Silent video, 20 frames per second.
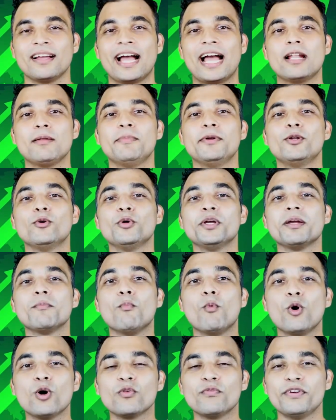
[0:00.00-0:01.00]
I'll be doing
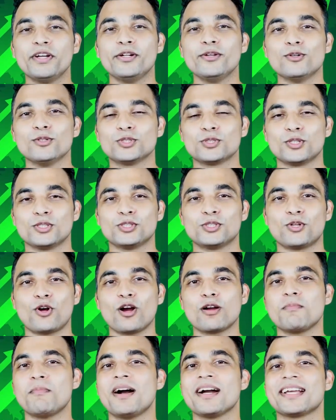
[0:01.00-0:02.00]
more videos on
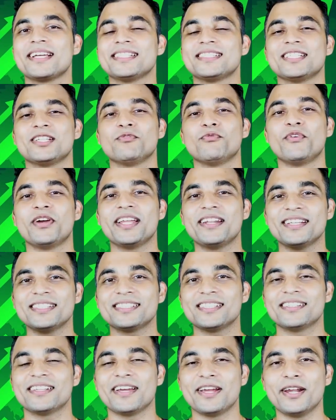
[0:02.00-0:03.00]
stock markets and various other